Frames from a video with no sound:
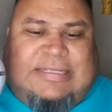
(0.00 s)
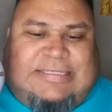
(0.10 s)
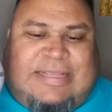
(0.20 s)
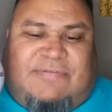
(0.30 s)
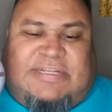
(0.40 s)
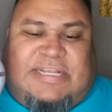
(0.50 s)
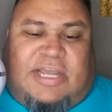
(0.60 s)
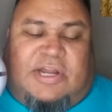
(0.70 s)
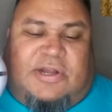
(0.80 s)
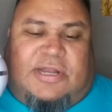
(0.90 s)

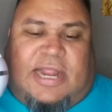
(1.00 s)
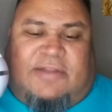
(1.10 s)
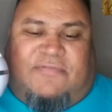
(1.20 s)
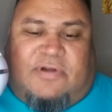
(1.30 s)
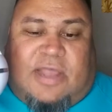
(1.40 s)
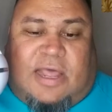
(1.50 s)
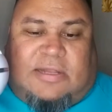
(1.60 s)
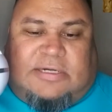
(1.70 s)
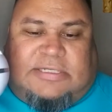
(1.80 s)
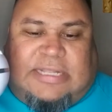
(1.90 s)
$1,794.